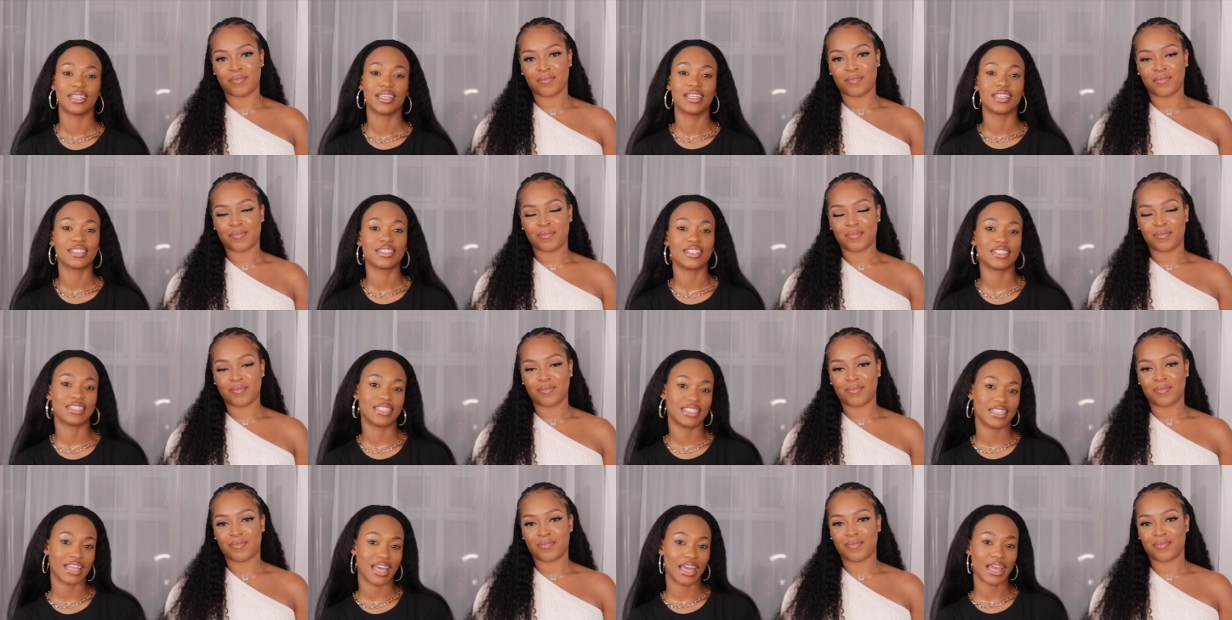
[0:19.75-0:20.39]
Speaker 1: So
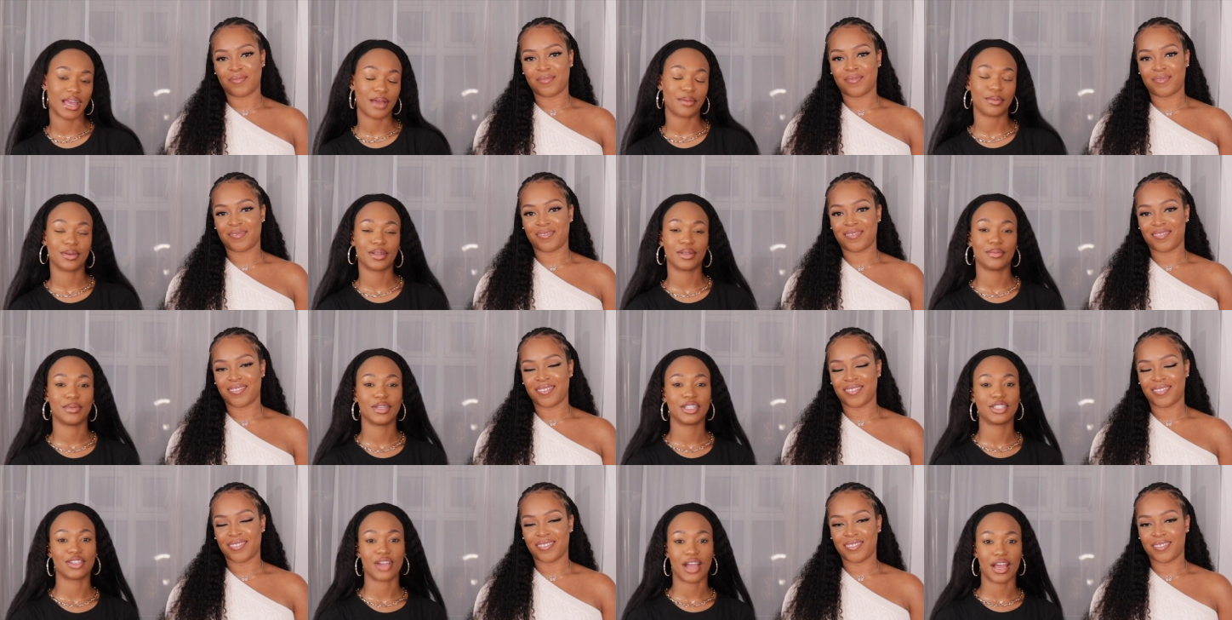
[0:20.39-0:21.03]
today I'm going to
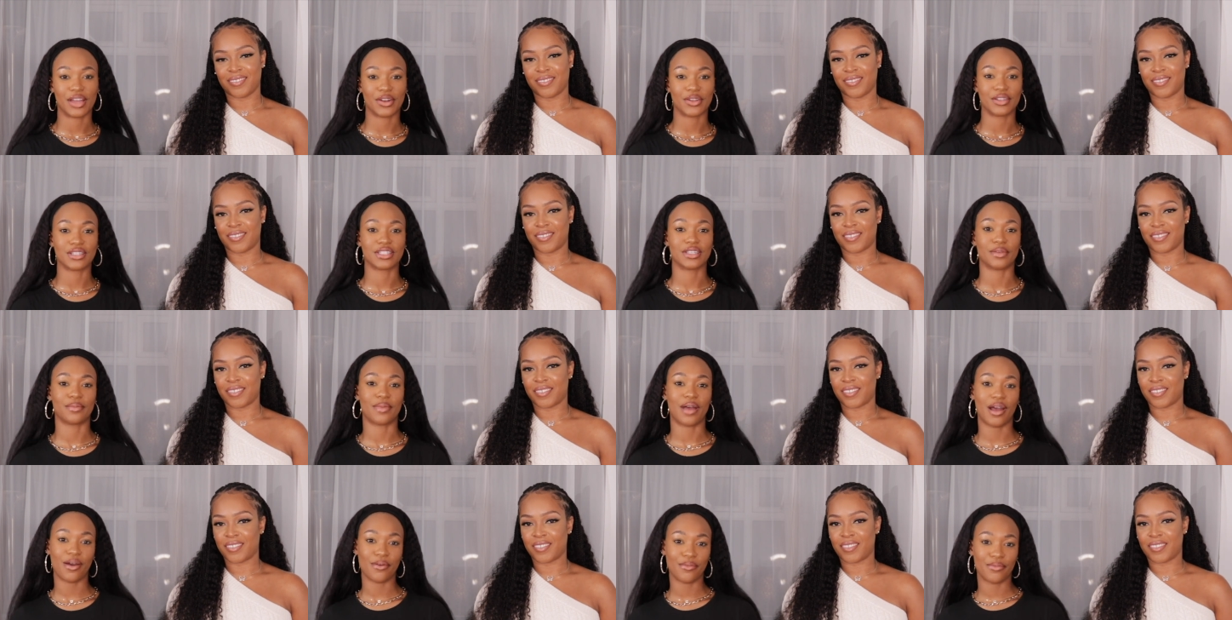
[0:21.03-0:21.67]
be trying on
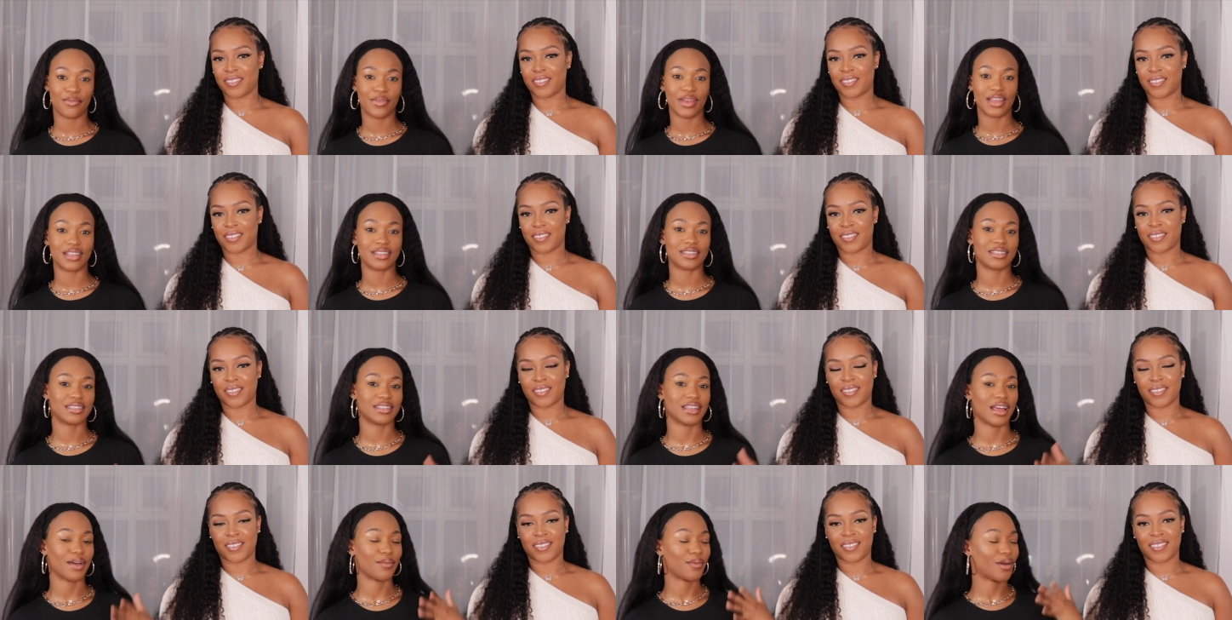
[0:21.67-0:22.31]
some outfits
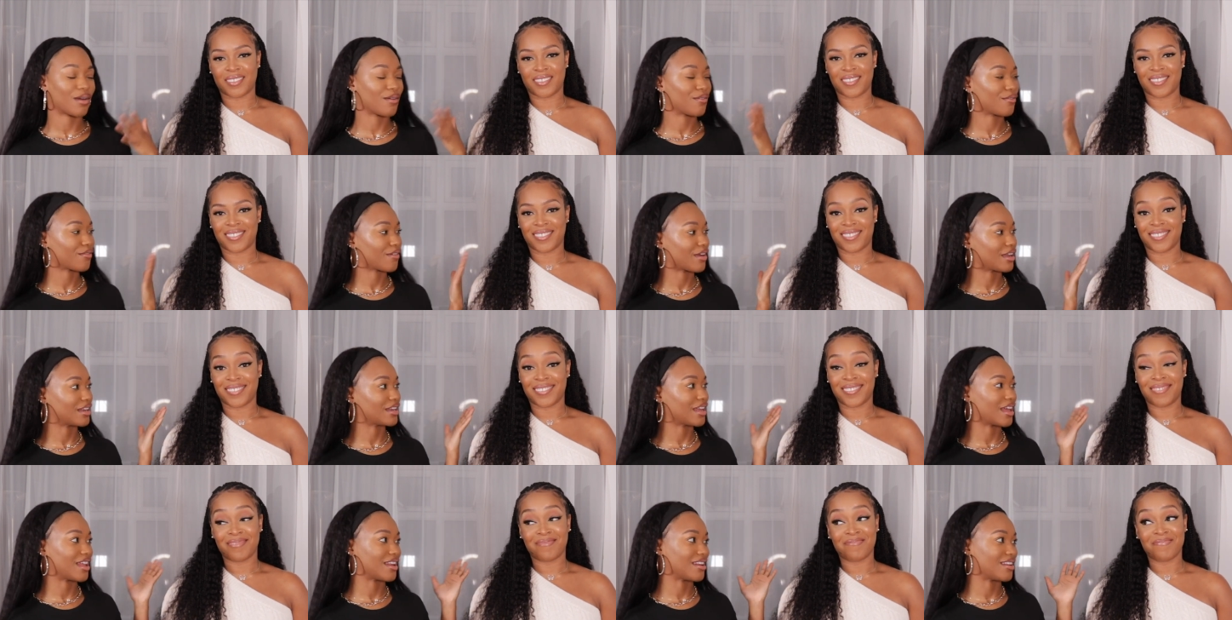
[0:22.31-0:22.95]
that my
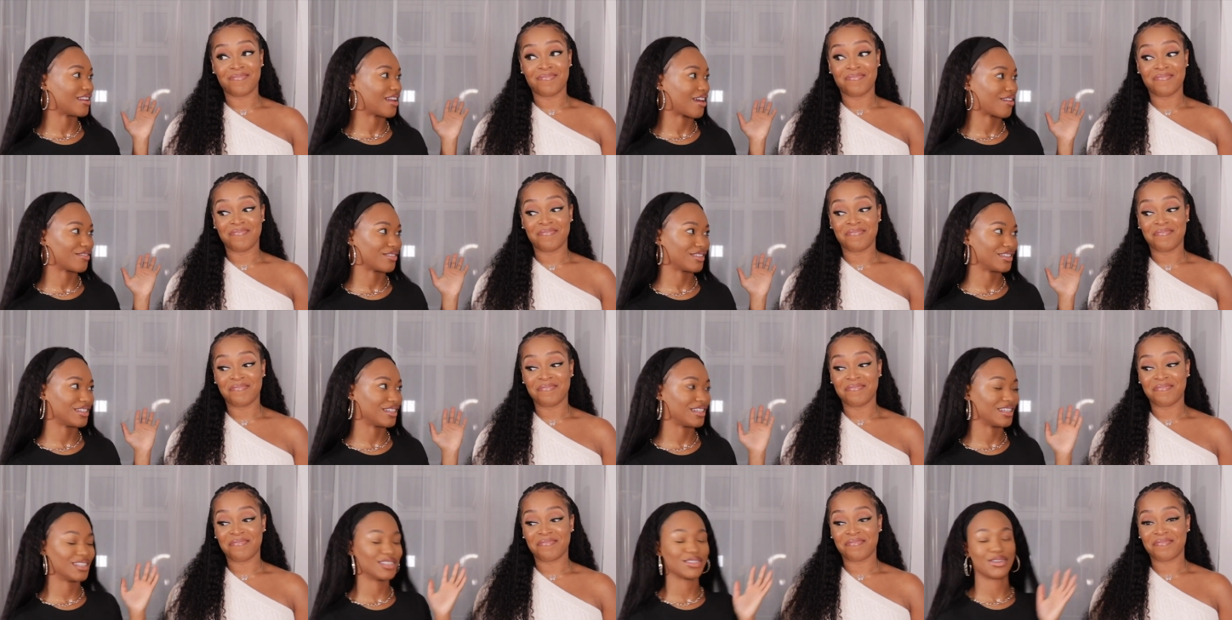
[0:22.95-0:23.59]
friend
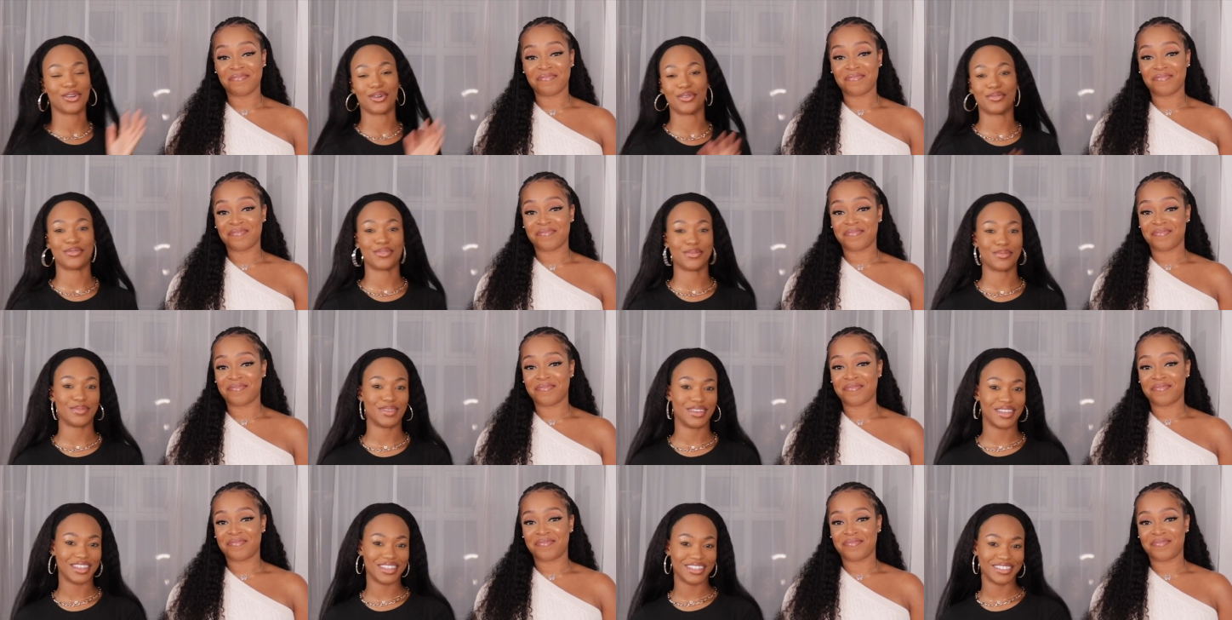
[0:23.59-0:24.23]
Navadeen got for
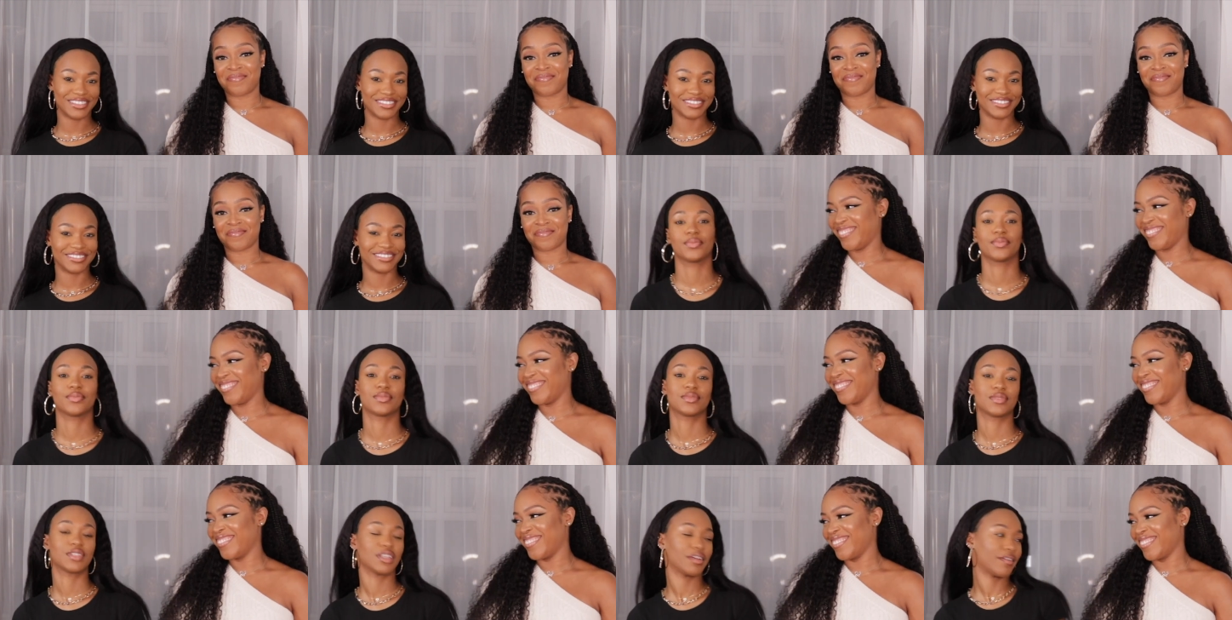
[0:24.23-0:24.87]
me.
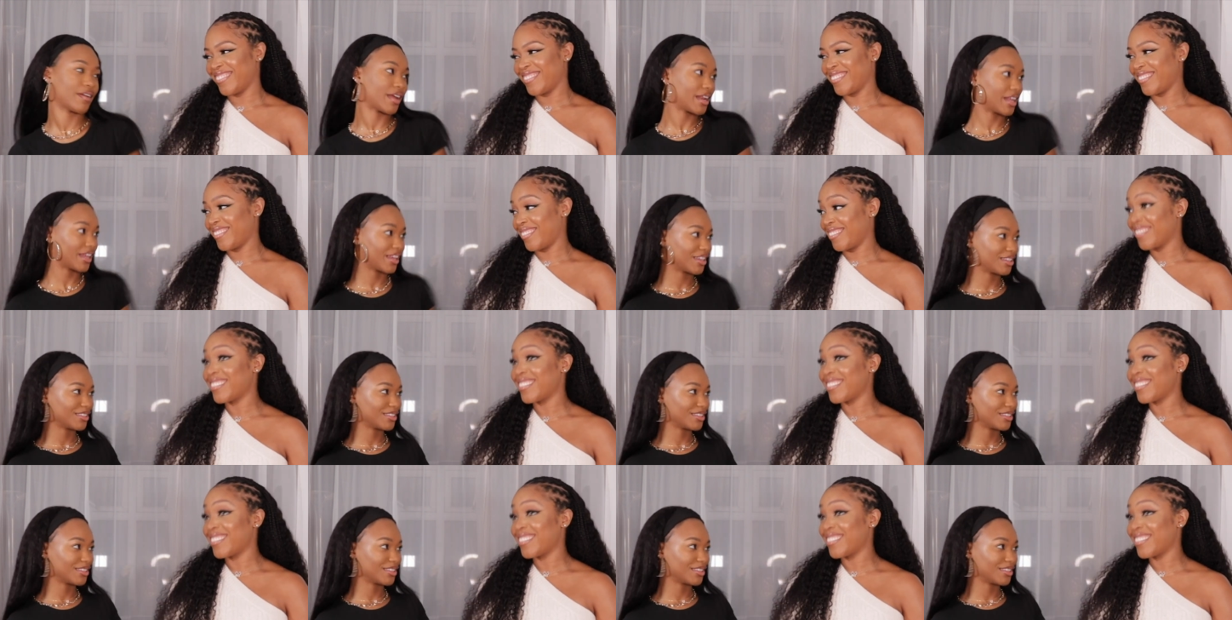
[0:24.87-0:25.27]
Are you ready?